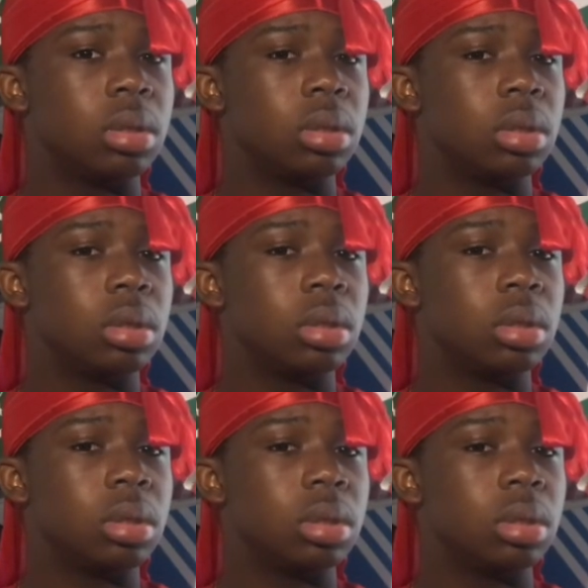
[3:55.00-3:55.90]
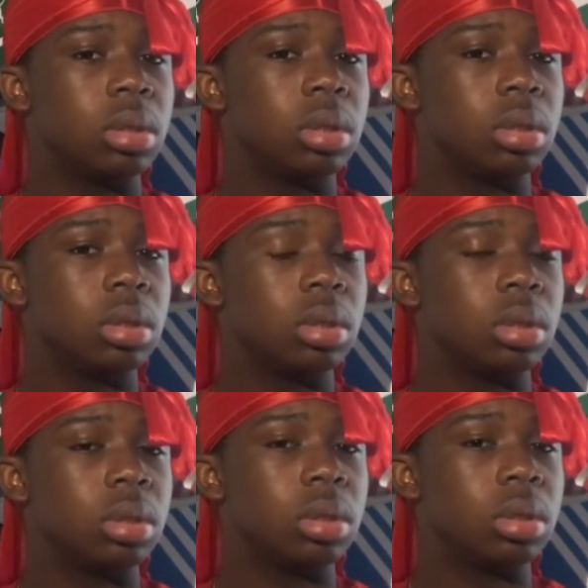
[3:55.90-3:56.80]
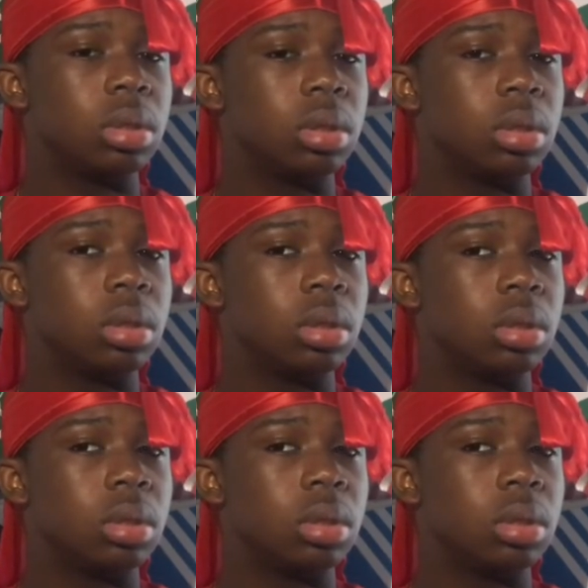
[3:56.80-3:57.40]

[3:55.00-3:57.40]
Nobody speaks.